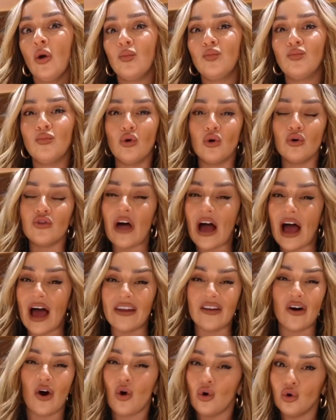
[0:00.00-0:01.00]
more
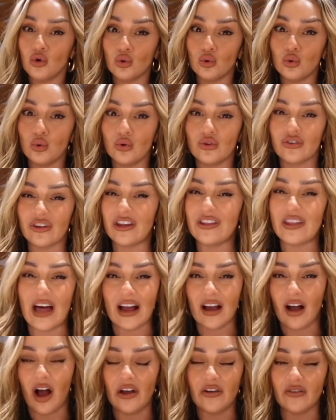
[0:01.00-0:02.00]
than hauls and
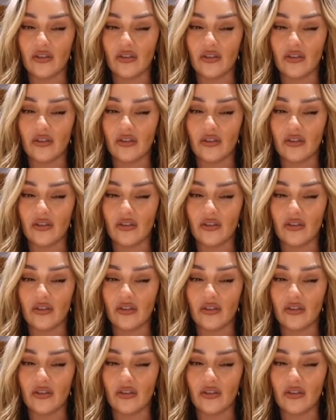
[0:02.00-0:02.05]
that kind